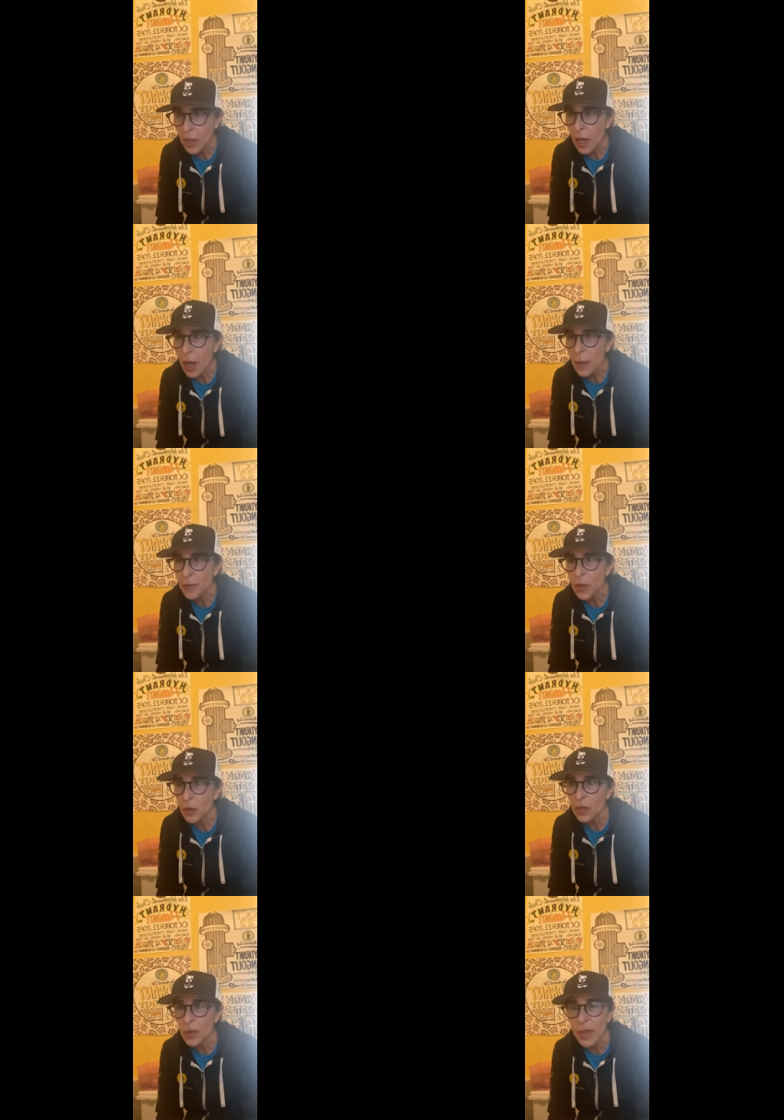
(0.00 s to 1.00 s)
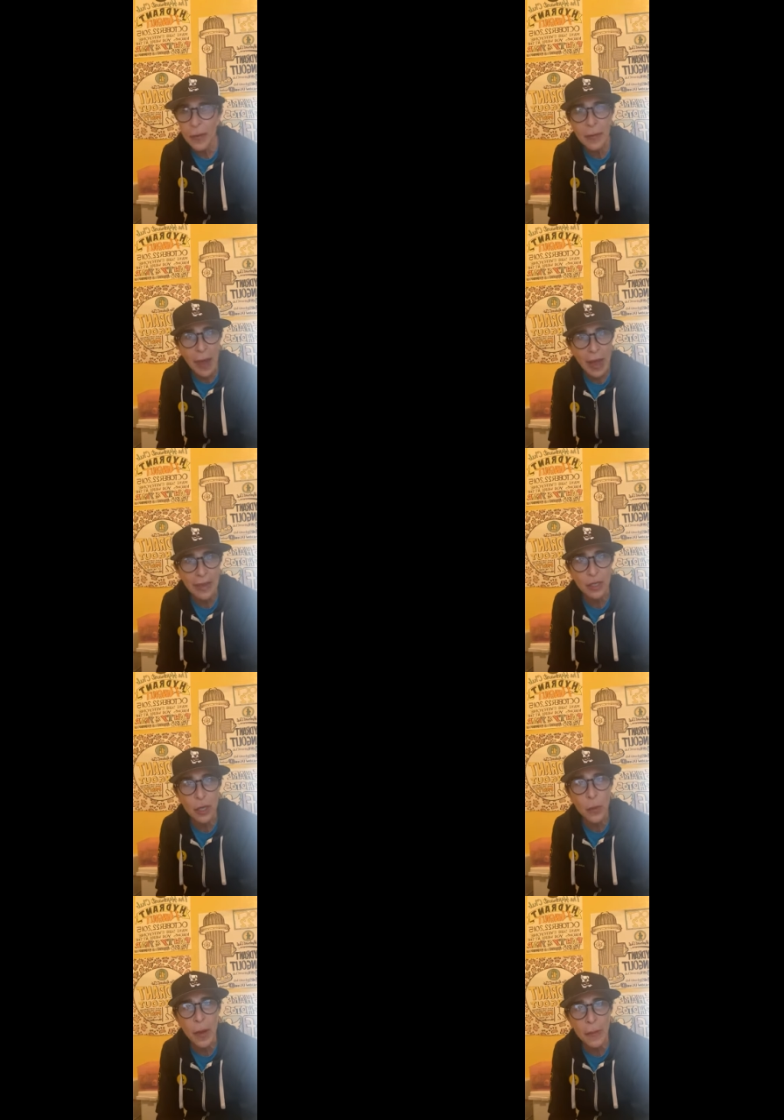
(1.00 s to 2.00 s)
um, you know, so keep in mind, you
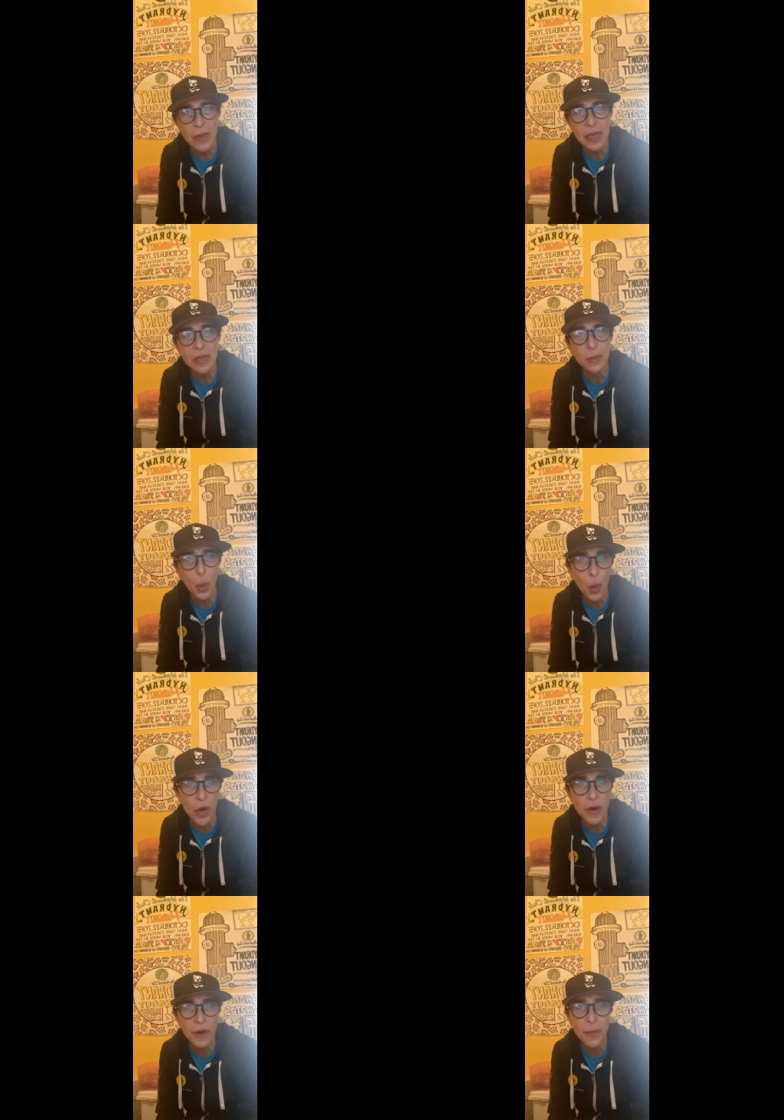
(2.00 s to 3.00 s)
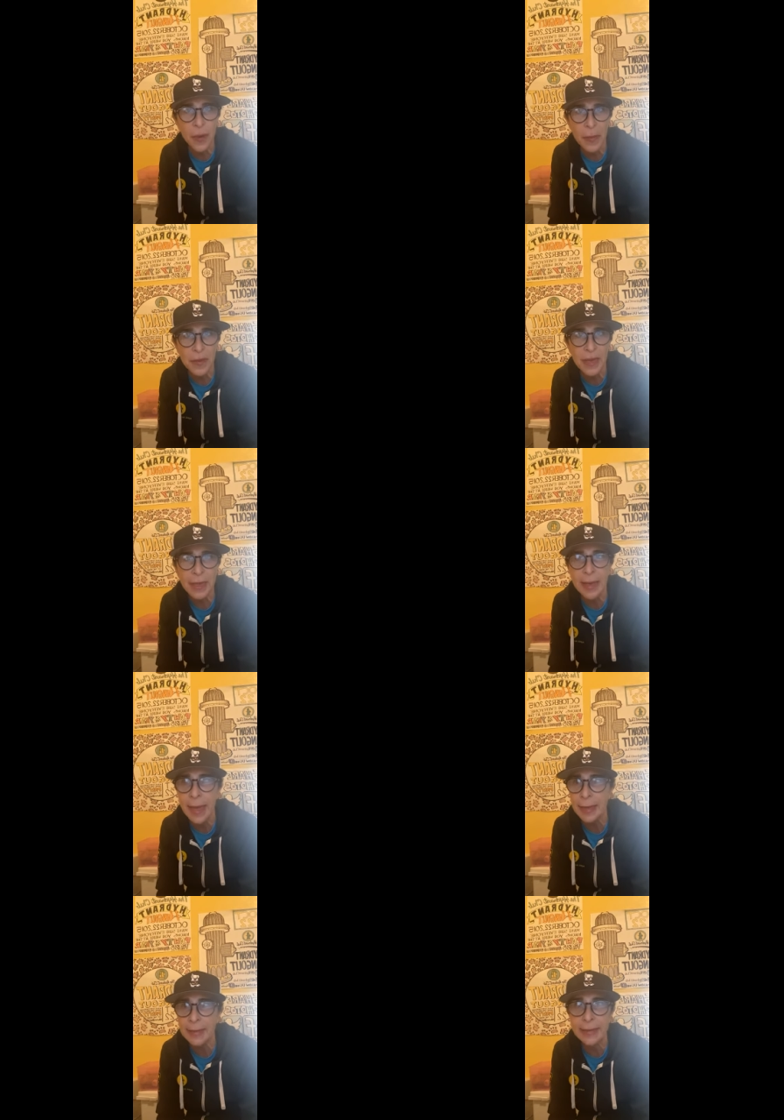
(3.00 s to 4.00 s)
know, puppy is born, puppy
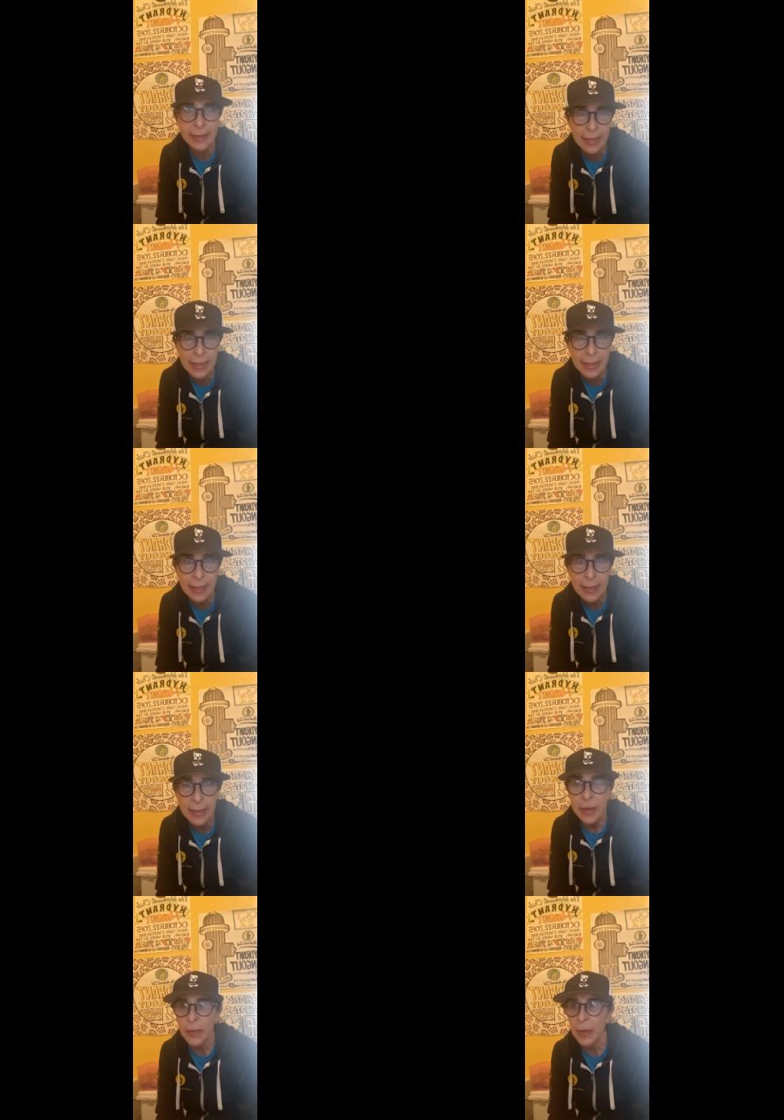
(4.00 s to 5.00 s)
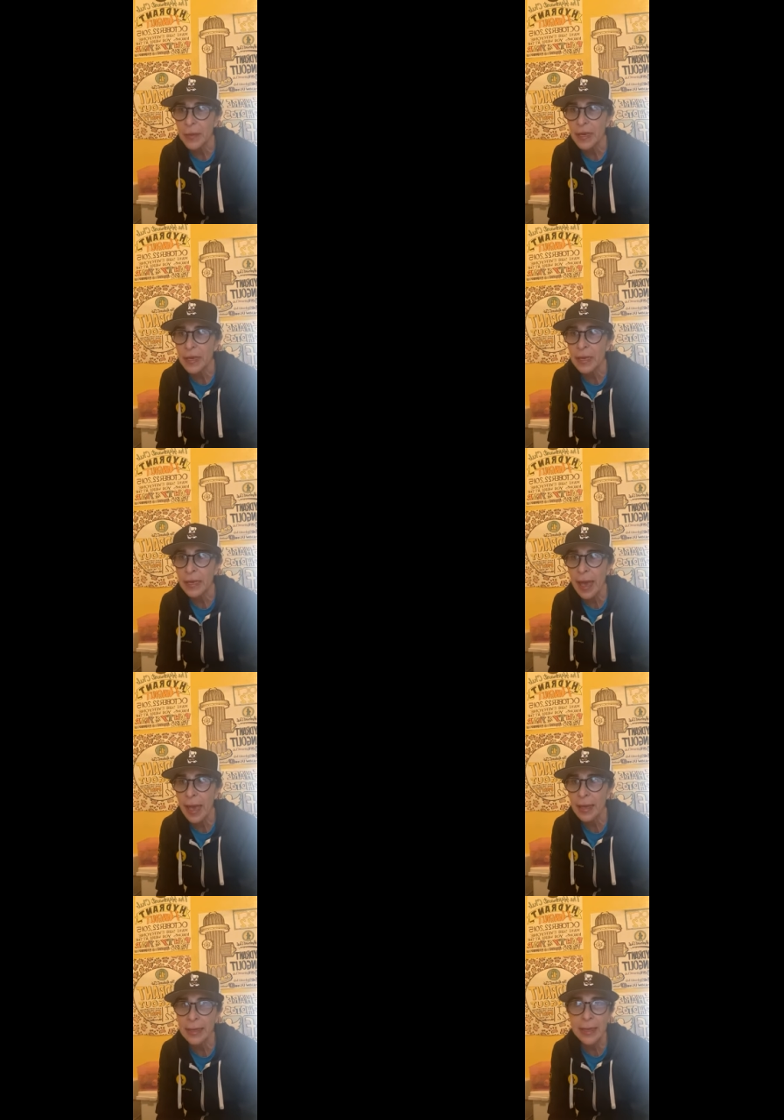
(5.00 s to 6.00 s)
can't see, puppy
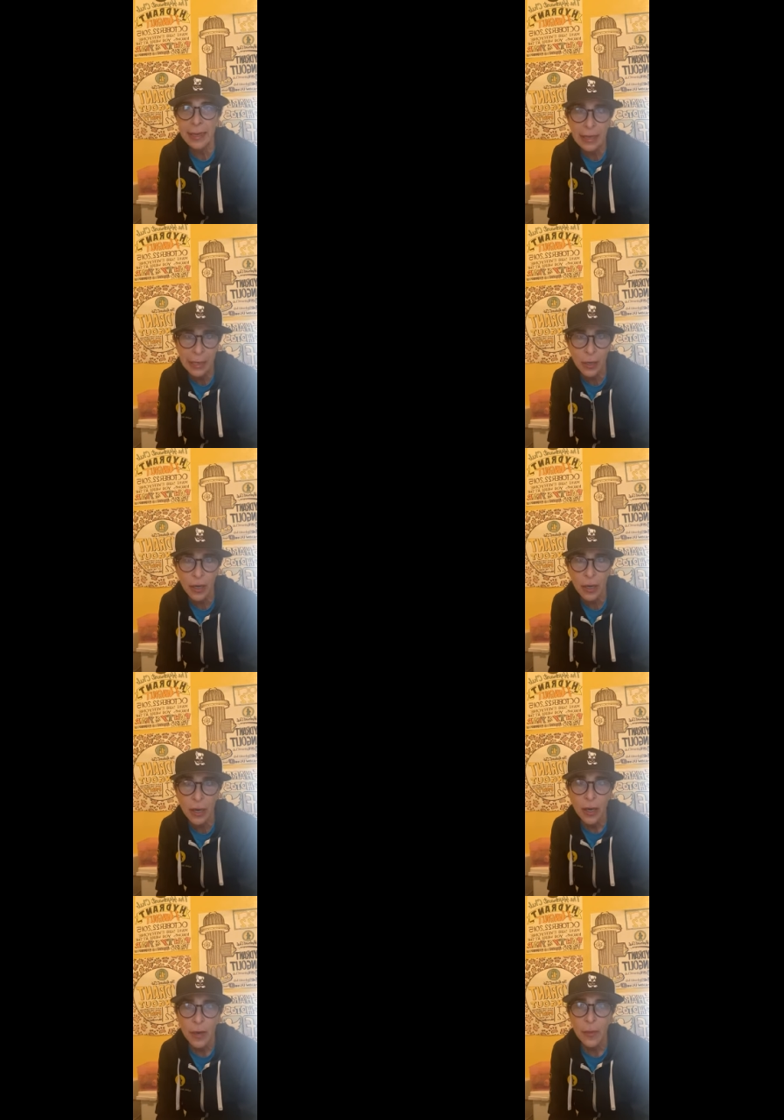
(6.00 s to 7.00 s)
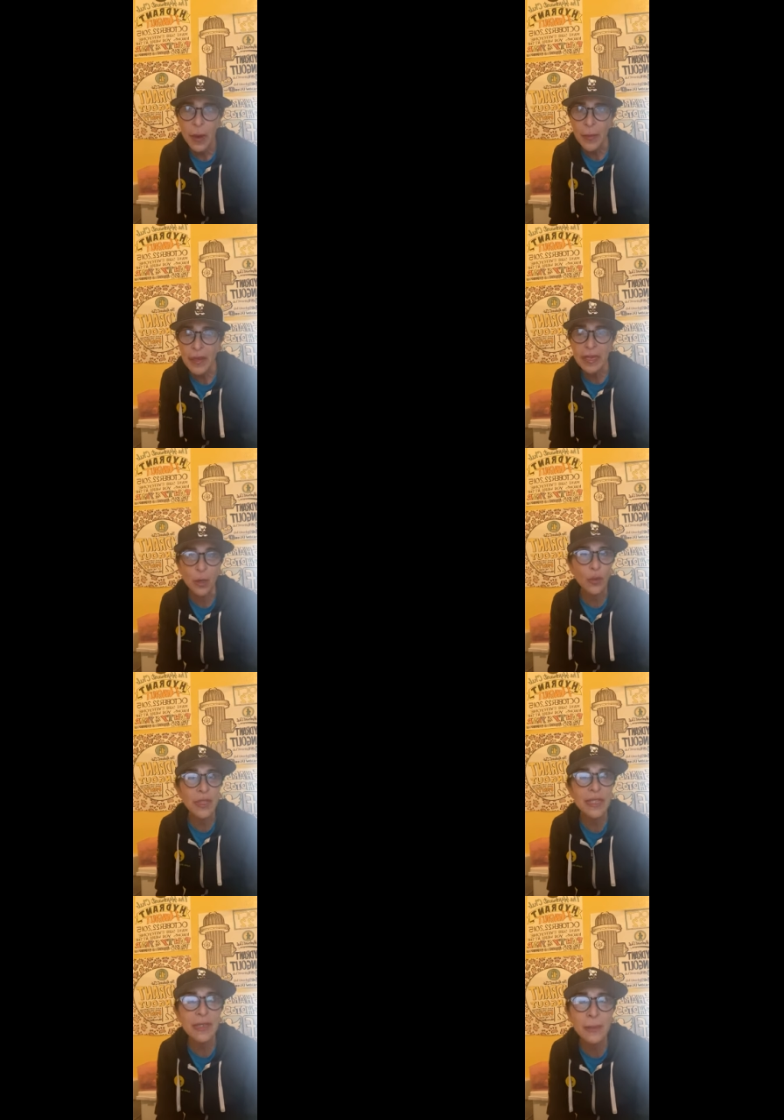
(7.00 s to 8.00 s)
can't hear, puppy can
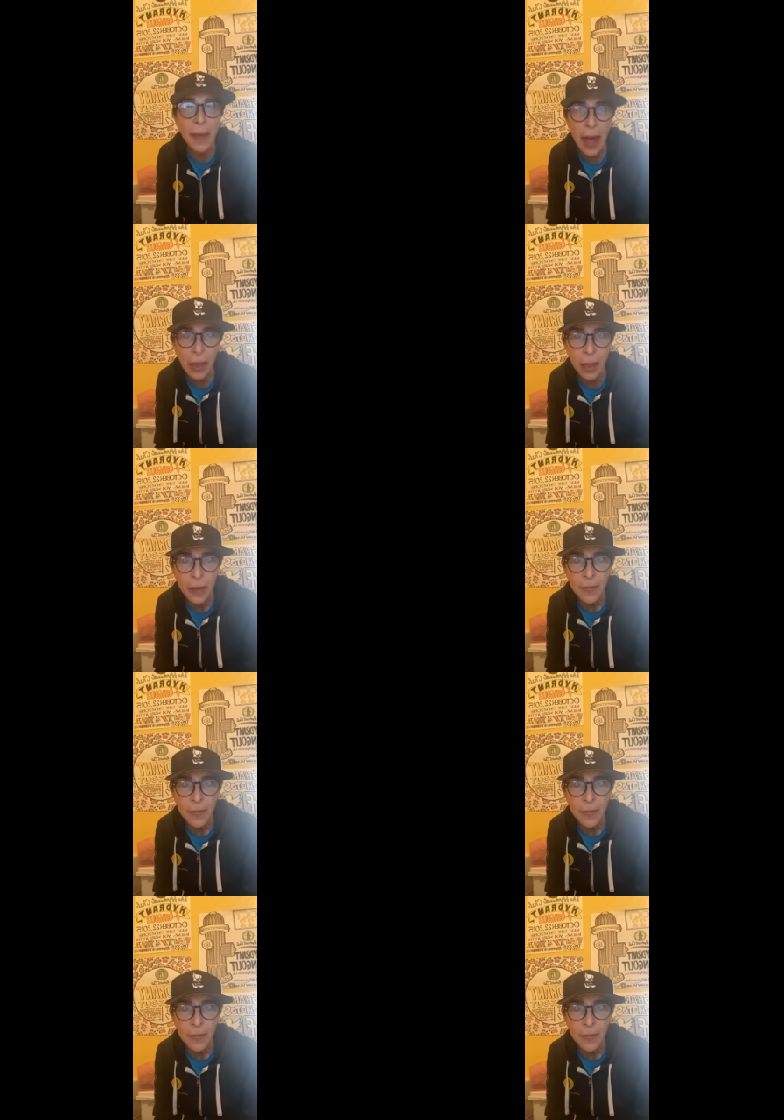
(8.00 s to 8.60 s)
only smell,